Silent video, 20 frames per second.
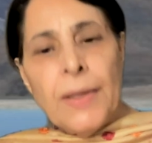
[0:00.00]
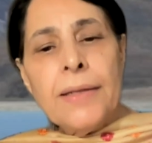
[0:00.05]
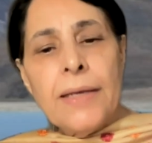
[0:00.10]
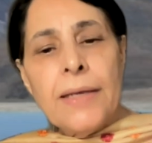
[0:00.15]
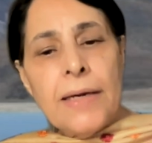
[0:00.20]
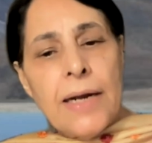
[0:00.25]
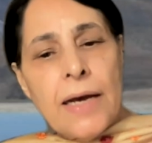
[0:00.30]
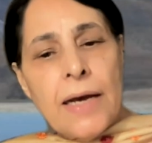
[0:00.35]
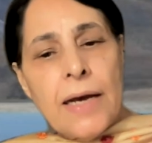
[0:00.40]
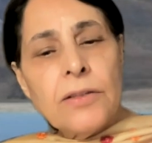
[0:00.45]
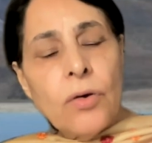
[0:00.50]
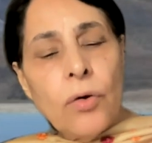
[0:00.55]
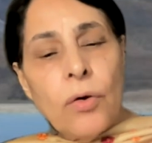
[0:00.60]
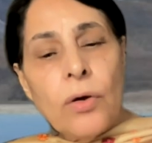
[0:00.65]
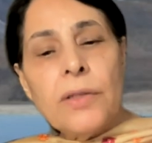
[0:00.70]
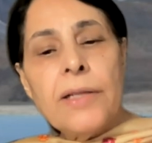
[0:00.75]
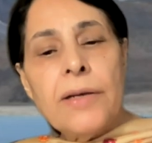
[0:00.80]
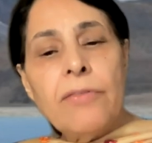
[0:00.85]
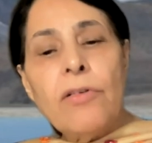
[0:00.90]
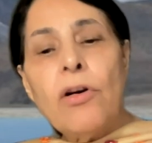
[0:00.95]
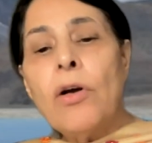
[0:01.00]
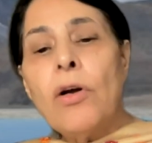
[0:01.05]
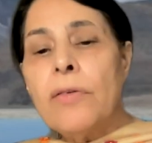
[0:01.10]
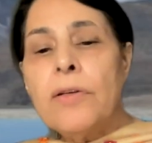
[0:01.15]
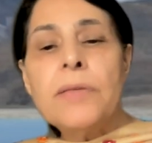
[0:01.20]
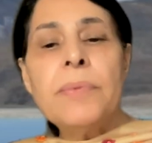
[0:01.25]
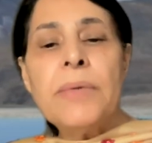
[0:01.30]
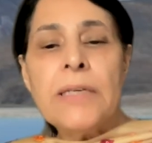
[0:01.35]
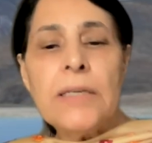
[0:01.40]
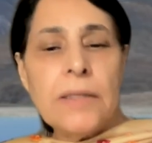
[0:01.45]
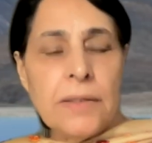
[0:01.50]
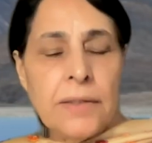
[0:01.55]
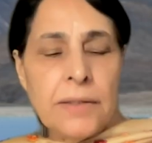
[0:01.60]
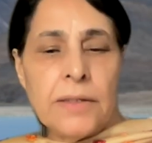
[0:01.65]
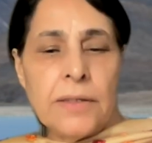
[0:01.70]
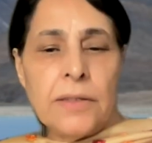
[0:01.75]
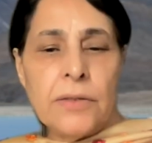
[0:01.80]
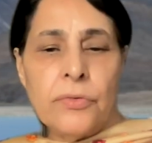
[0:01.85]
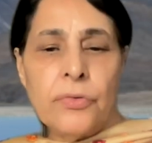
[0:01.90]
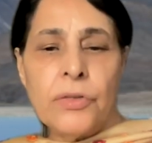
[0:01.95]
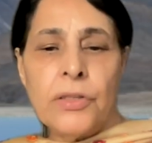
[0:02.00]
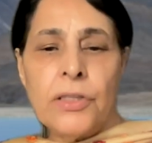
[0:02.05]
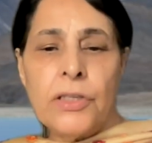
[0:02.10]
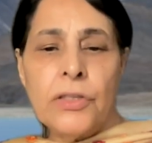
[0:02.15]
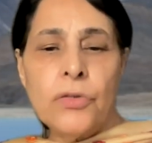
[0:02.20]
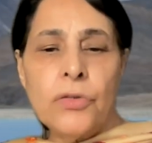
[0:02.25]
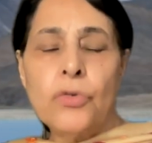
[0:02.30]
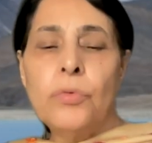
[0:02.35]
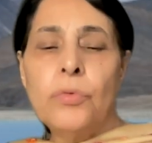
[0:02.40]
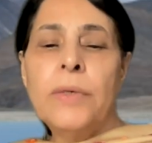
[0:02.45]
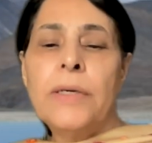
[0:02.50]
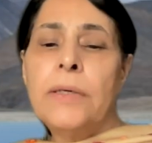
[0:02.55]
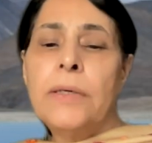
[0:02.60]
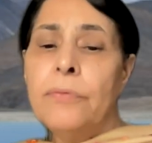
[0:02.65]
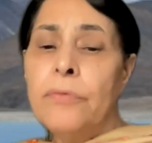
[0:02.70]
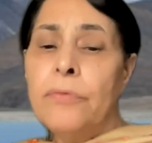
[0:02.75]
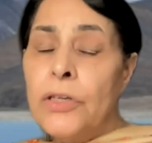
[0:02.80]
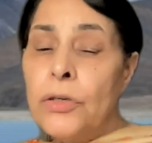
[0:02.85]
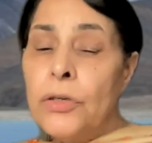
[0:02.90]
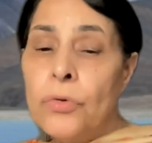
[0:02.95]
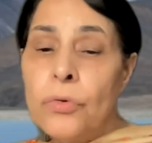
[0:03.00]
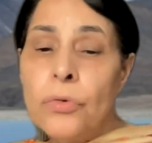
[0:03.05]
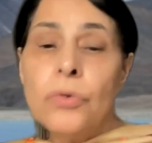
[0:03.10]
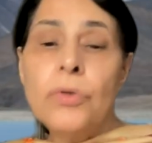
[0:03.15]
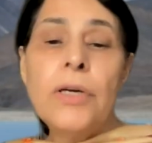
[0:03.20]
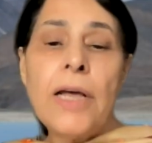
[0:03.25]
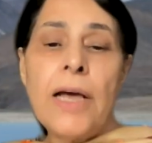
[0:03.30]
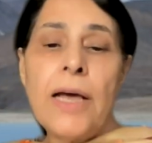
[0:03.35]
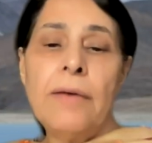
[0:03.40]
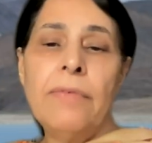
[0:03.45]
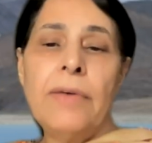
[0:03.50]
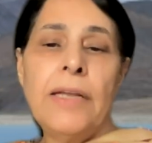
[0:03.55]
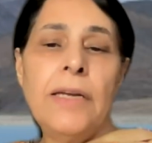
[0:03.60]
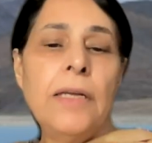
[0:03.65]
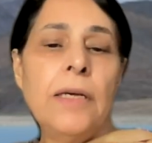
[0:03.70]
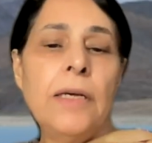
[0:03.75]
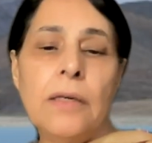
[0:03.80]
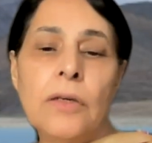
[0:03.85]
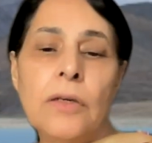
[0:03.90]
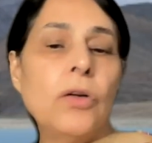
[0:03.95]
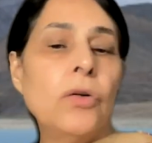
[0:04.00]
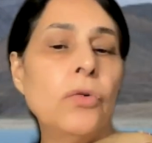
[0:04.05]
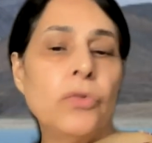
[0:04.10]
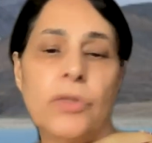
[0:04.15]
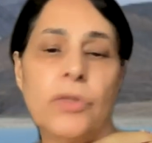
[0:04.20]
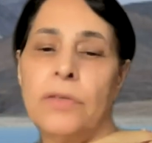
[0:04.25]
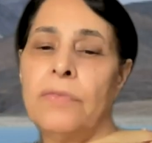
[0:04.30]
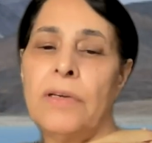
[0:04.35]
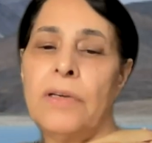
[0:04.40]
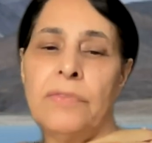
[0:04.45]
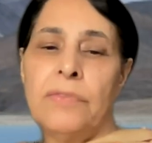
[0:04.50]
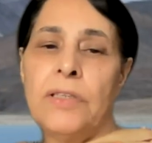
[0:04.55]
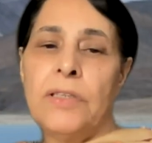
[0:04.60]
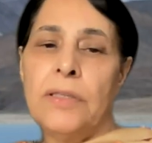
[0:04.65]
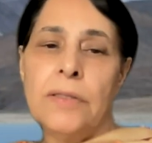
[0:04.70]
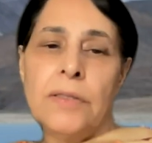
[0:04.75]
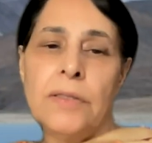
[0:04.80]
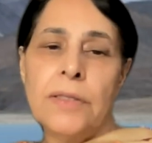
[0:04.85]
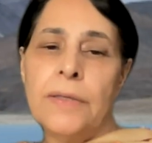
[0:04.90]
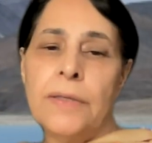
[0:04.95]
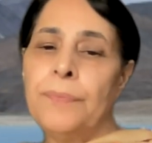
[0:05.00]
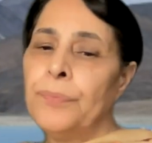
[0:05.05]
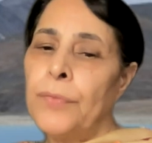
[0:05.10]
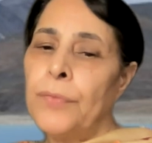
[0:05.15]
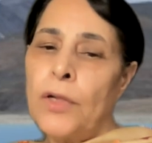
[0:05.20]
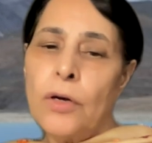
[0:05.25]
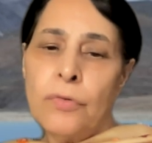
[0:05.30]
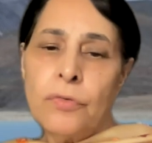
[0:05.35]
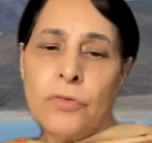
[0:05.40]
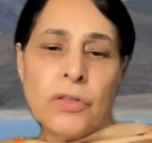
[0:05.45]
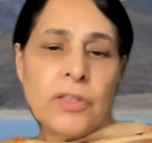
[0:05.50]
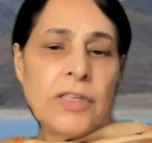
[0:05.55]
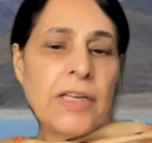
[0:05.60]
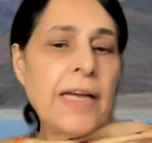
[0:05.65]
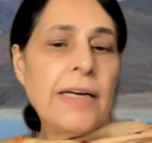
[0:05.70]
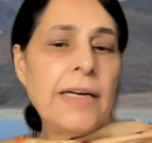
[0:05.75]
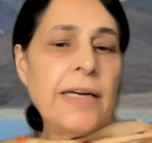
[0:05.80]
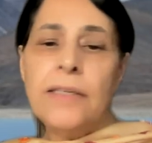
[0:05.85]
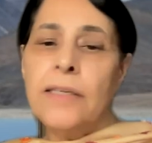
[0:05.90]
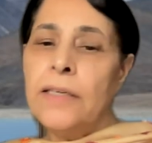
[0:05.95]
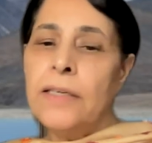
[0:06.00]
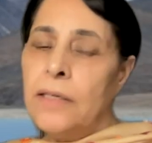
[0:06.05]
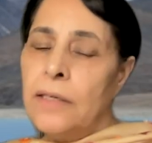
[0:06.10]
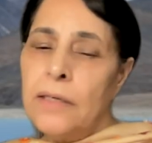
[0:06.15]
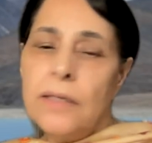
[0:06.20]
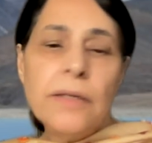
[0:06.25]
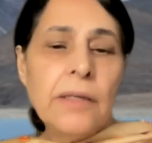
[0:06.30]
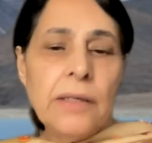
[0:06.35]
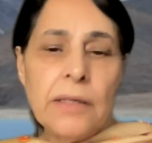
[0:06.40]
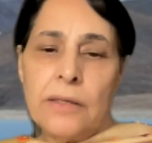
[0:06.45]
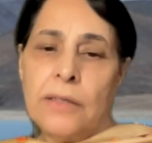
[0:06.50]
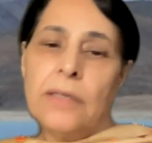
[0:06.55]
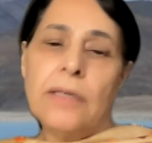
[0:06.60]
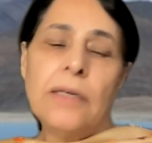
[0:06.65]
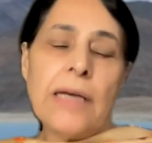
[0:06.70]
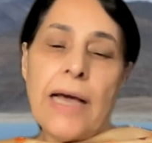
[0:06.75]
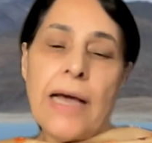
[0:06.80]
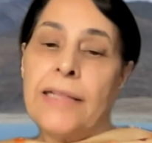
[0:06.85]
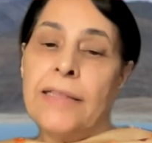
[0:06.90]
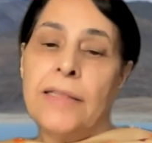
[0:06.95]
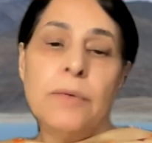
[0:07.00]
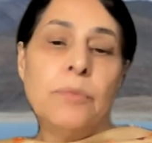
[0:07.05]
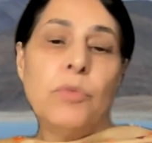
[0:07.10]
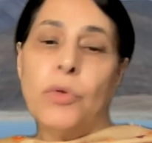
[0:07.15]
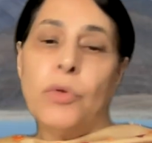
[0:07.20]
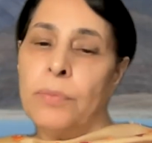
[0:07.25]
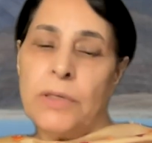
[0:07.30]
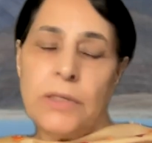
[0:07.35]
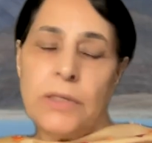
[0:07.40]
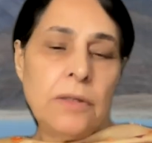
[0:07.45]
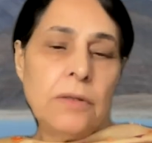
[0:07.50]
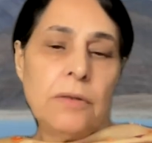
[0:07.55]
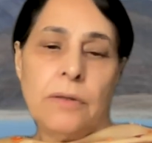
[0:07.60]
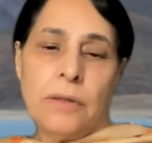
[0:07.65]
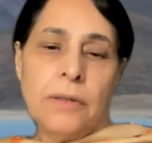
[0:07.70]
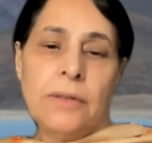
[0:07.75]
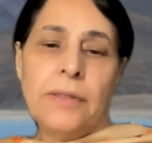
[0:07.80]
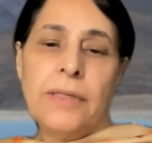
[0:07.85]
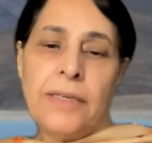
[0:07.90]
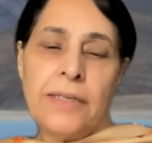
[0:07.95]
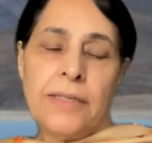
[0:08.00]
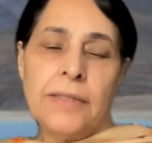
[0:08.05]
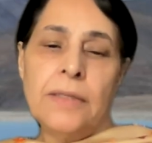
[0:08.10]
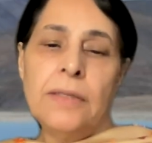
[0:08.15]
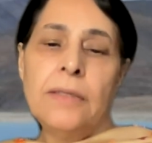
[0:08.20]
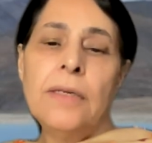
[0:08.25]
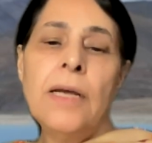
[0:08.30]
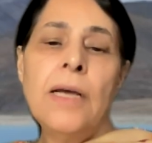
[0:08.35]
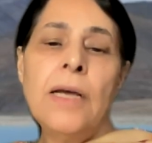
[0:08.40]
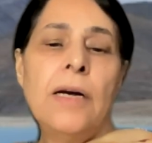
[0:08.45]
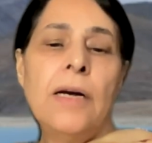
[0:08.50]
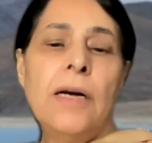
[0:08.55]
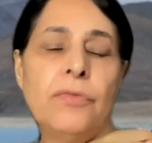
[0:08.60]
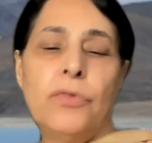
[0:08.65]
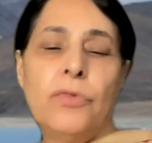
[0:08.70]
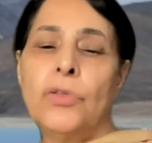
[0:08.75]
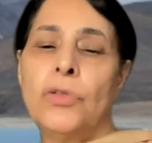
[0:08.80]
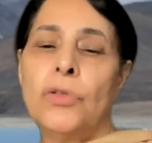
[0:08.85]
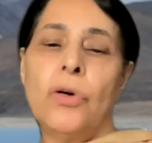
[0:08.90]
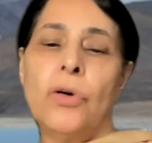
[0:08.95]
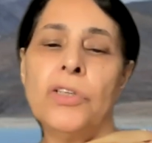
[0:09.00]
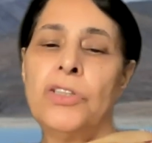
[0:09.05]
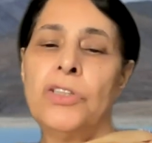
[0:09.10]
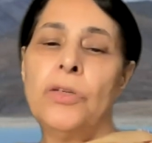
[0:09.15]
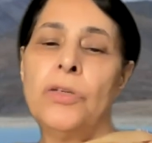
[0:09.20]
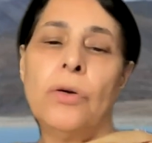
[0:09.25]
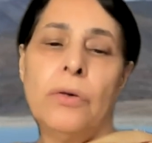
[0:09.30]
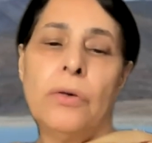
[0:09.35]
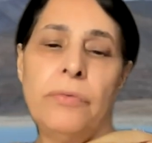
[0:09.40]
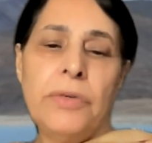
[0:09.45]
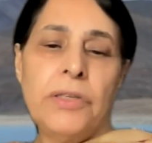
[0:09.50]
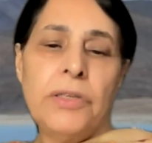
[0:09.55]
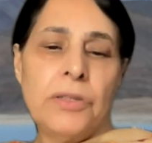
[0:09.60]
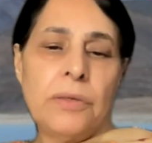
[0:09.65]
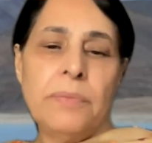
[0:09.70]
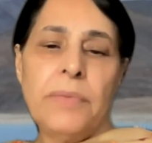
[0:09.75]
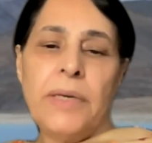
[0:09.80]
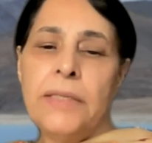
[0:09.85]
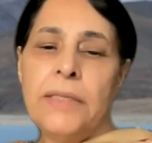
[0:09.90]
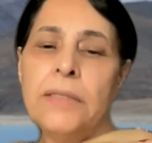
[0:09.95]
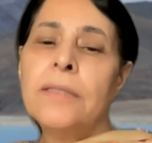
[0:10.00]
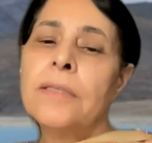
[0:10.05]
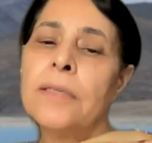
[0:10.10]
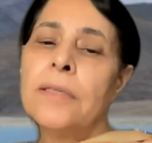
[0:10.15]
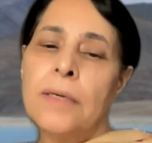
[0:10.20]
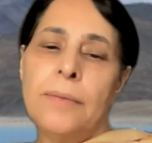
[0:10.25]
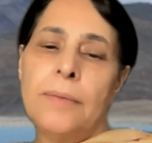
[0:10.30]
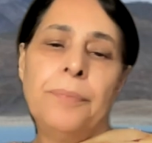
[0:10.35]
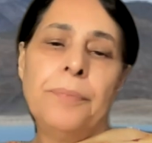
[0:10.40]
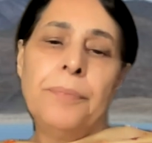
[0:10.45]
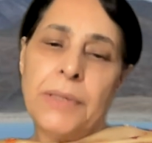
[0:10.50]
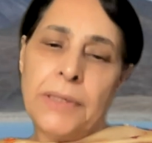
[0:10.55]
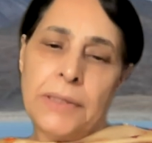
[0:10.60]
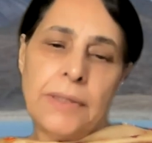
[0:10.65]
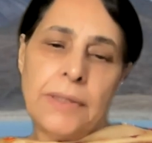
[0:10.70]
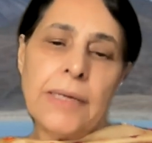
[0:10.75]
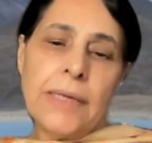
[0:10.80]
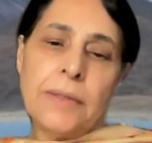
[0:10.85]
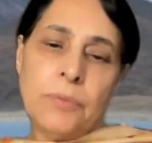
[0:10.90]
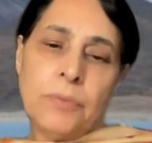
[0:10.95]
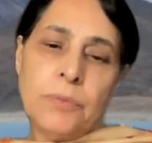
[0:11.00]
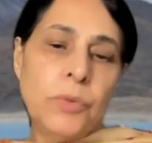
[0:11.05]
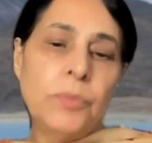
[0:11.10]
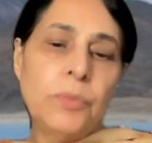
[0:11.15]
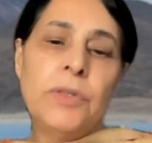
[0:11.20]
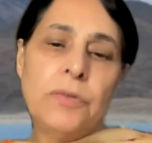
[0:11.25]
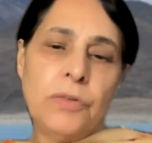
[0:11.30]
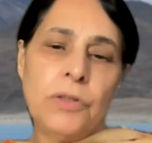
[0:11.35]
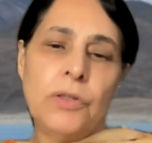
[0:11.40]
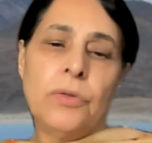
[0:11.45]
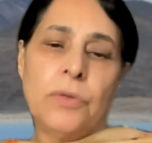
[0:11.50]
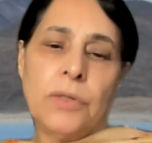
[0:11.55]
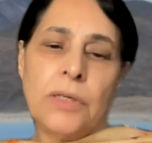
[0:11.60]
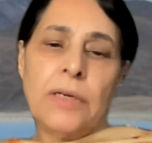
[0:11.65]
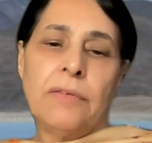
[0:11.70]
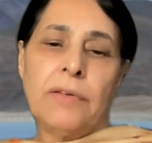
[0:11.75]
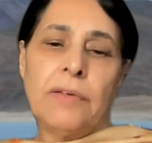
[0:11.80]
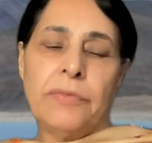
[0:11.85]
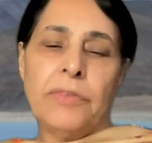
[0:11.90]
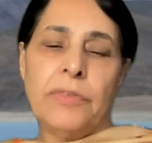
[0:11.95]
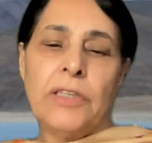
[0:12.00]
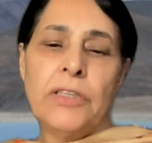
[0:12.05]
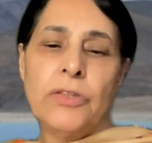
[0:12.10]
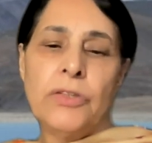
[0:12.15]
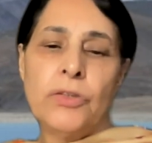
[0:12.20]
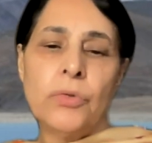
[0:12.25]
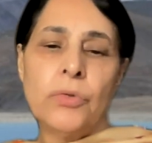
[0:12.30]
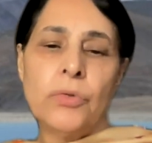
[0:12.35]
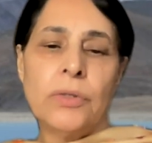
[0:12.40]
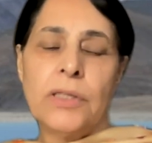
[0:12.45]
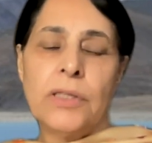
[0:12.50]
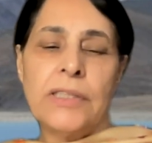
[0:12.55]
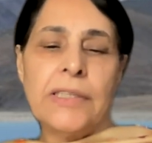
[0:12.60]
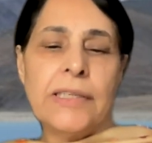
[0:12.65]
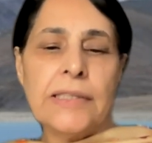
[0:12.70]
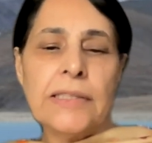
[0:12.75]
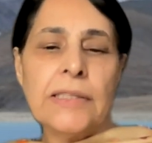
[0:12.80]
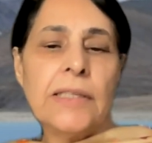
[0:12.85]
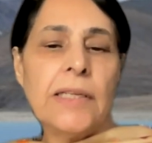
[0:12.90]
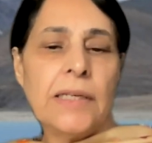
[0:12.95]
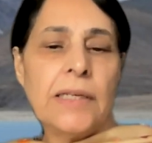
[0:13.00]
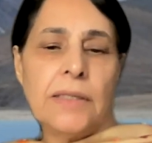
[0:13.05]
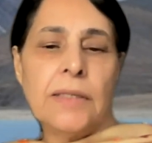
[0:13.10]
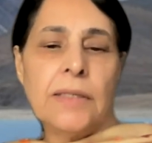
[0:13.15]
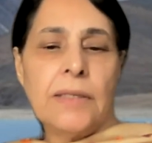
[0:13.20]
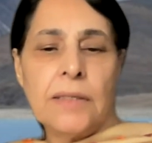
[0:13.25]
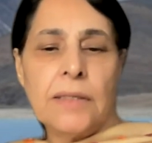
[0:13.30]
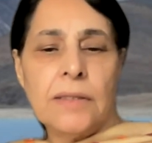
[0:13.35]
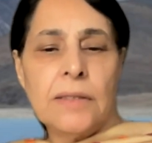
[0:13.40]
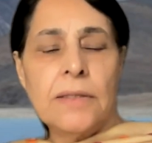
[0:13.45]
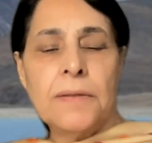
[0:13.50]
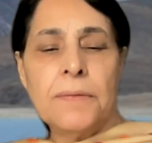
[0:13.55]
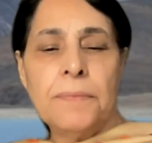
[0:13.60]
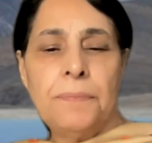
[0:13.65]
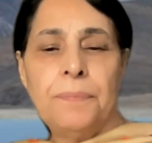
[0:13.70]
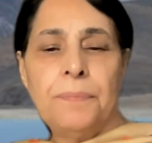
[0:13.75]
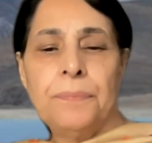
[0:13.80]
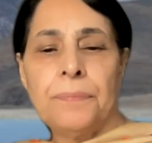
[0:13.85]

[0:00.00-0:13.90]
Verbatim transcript: There has there have always been concerns for these two, but we don't have any conclusive evidence of causality at the moment. There isn't. Of course, caution always remains, but at the moment we don't have evidence to suggest that it does.